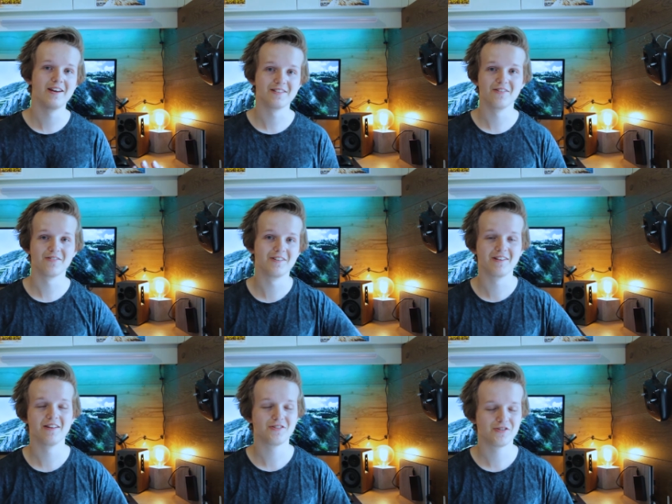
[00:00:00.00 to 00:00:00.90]
takes longer to
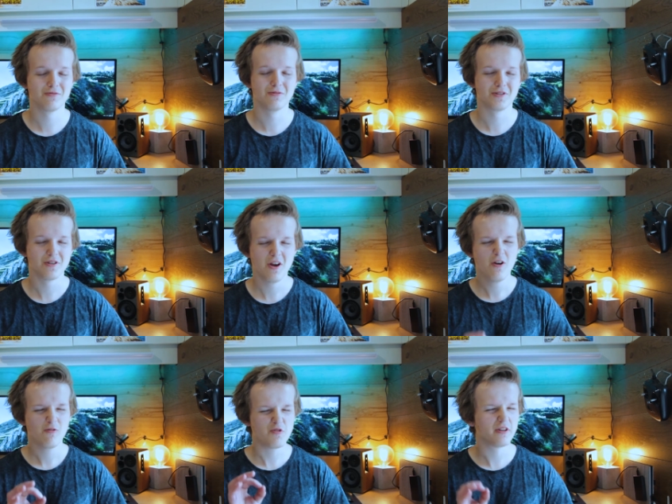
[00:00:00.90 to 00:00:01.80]
get the shot, which is
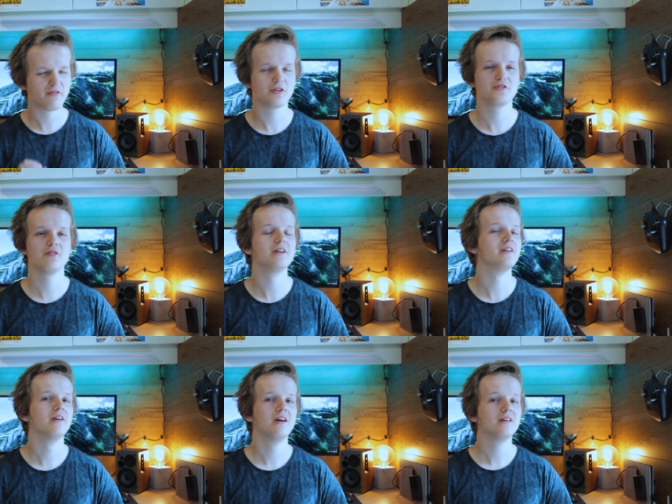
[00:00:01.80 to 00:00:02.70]
really
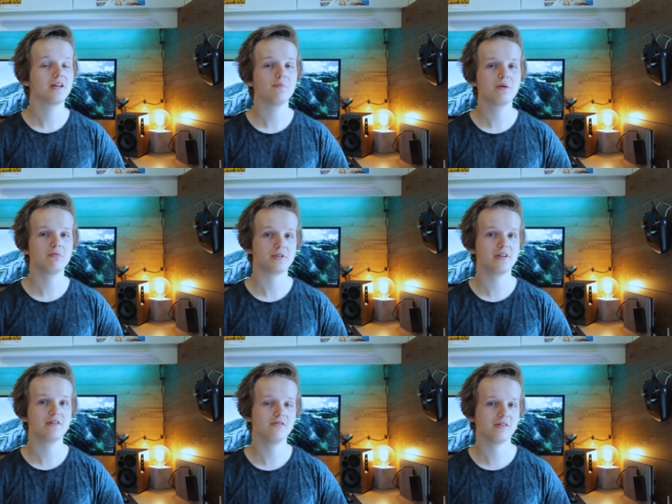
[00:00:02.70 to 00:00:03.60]
frustrating. Some people
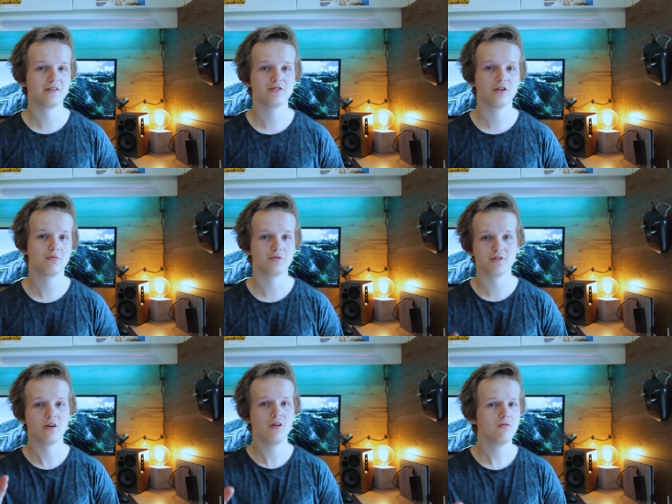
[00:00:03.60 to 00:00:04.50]
see you and they stop, which
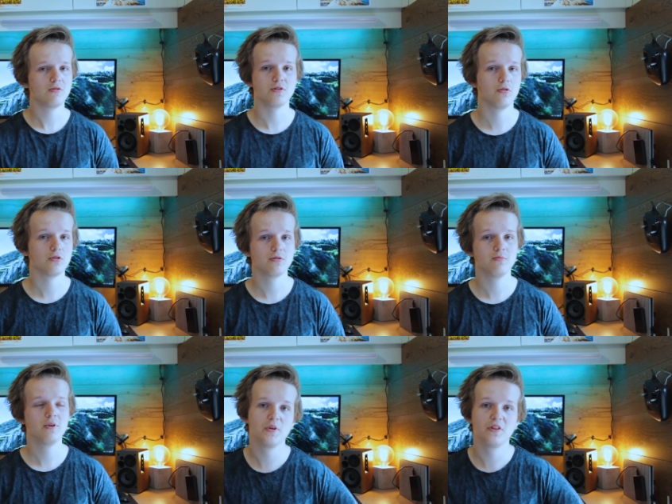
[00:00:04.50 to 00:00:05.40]
is which is
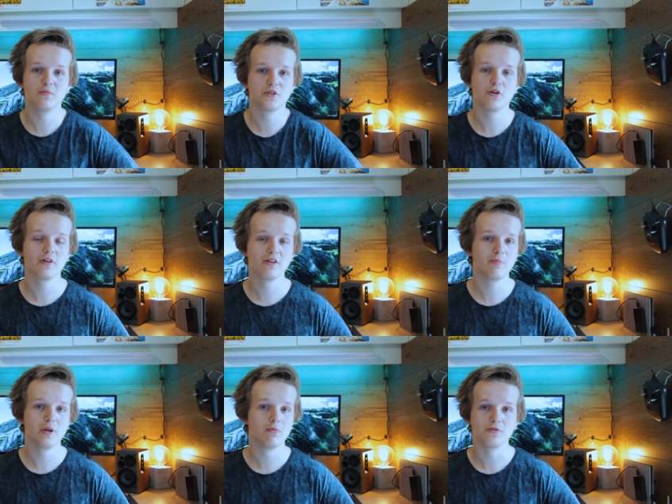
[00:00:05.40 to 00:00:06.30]
awesome, but the majority of
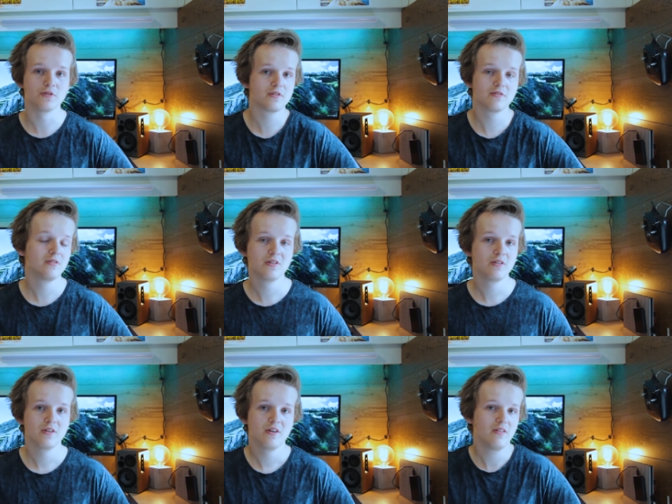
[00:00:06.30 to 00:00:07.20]
people just
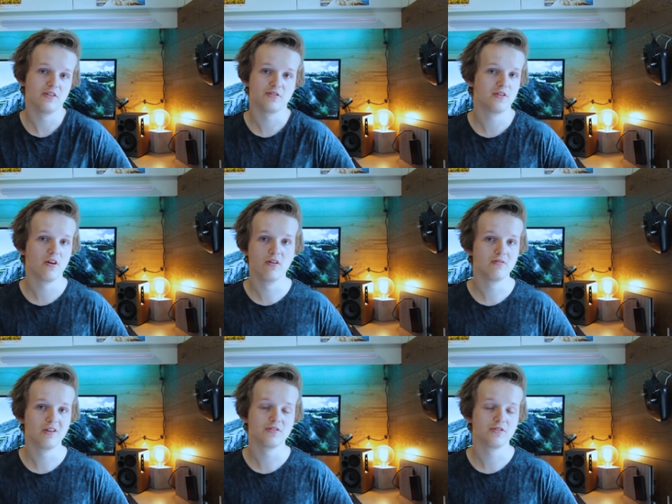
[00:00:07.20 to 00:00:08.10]
they just
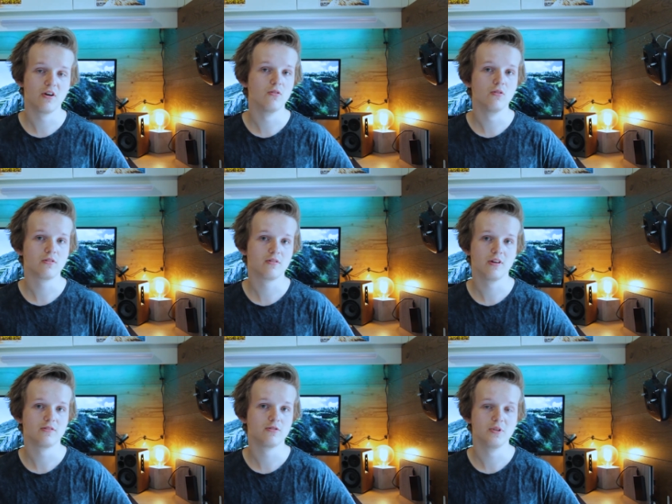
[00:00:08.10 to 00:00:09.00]
don't. They just don't look.
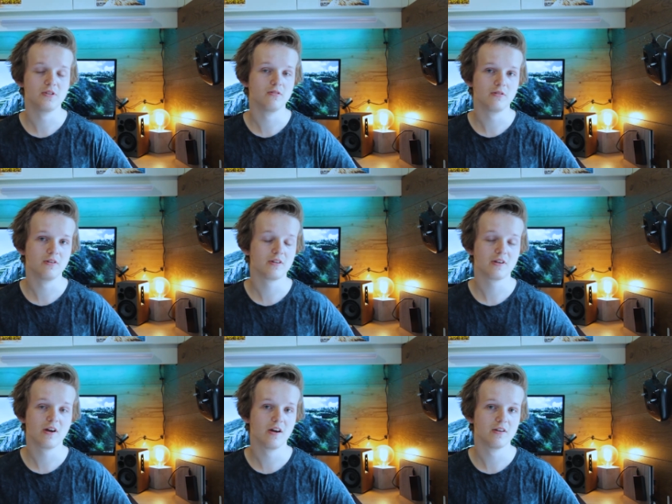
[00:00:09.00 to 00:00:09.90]
They're too busy looking at the
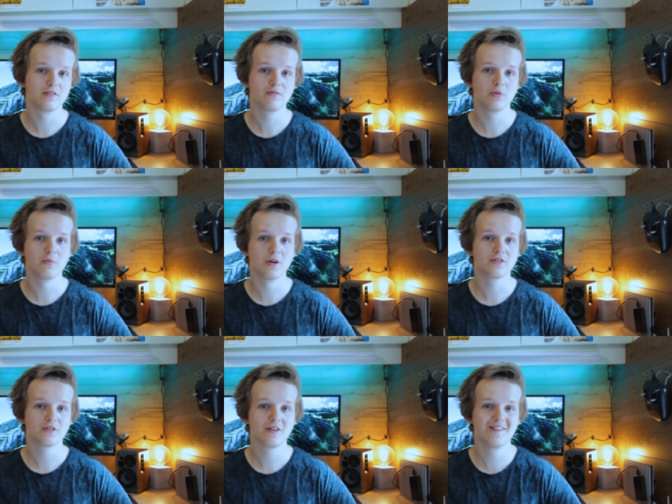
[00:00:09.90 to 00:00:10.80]
cars, pretty
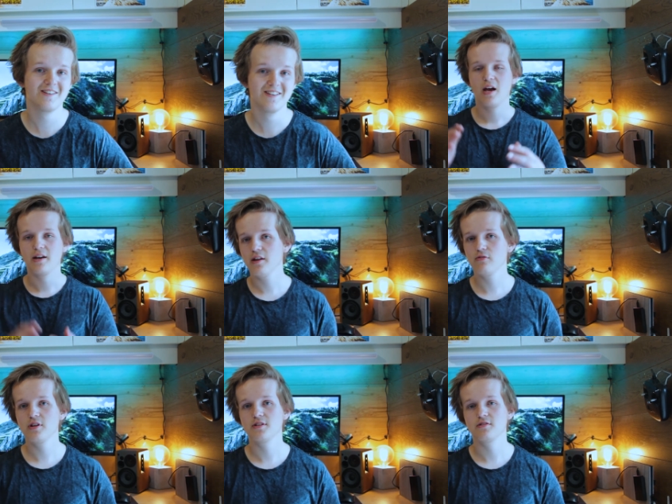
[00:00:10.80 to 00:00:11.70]
much. Another
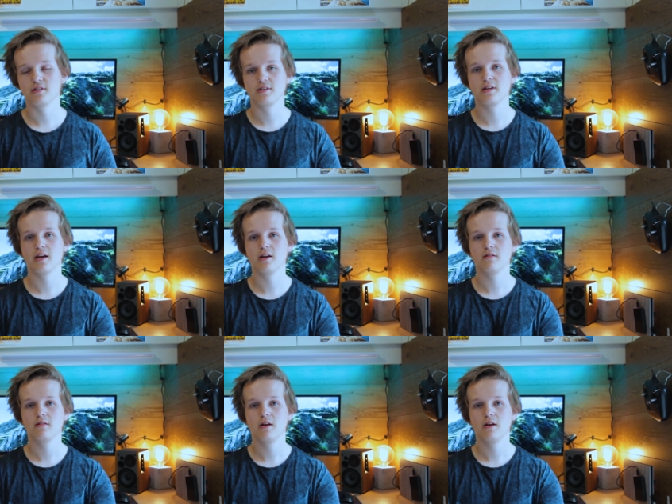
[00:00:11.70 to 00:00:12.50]
reason to get